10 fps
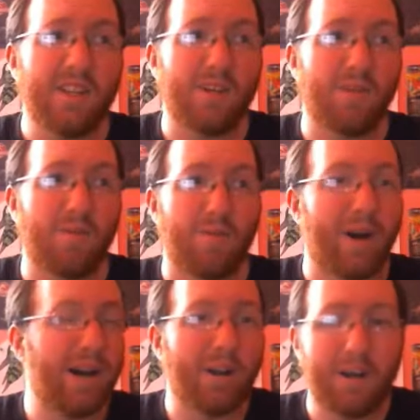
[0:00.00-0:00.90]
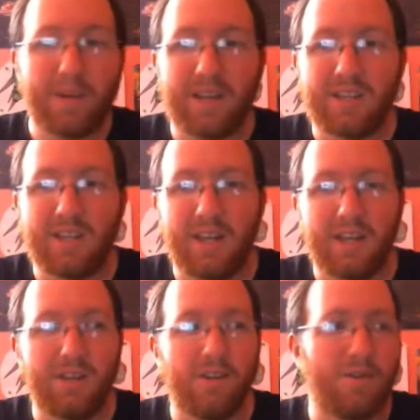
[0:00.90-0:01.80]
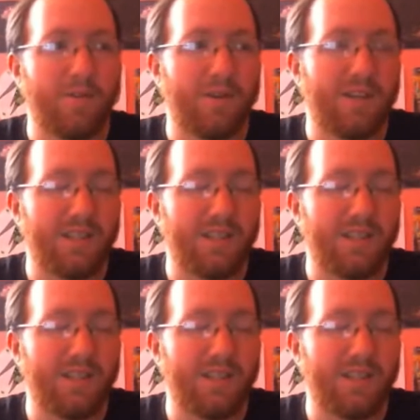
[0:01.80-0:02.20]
that you're riding on a Mantine who